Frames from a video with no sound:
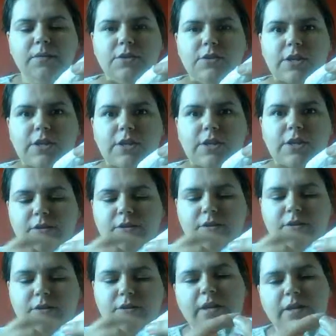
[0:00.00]
gel here to do
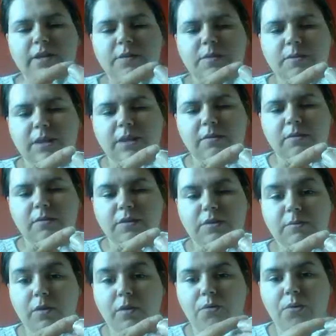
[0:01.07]
that. He's supposed to be coming over
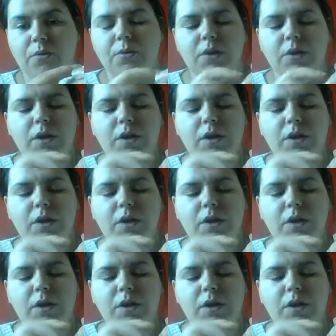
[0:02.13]
tomorrow.